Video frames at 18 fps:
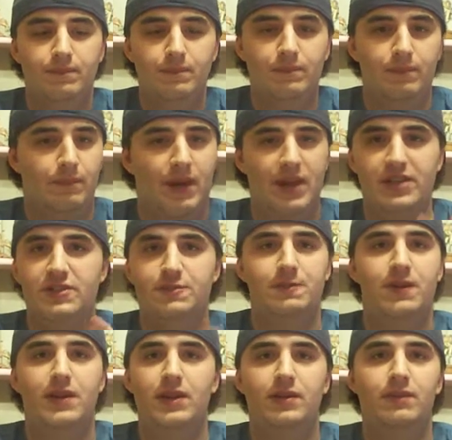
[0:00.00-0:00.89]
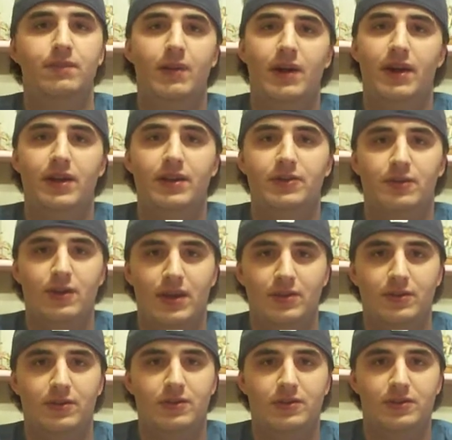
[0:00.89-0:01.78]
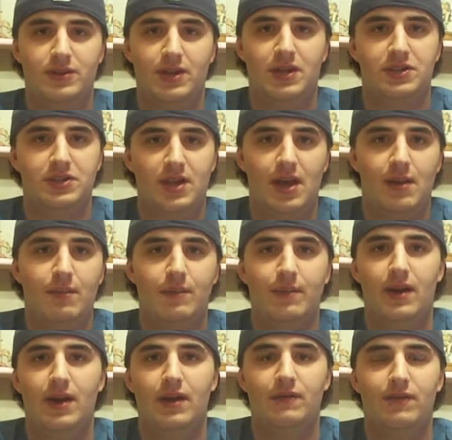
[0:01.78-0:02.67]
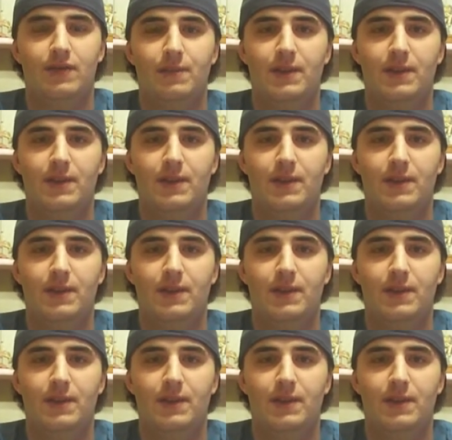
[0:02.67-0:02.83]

Mike's been my director slash cameraman for the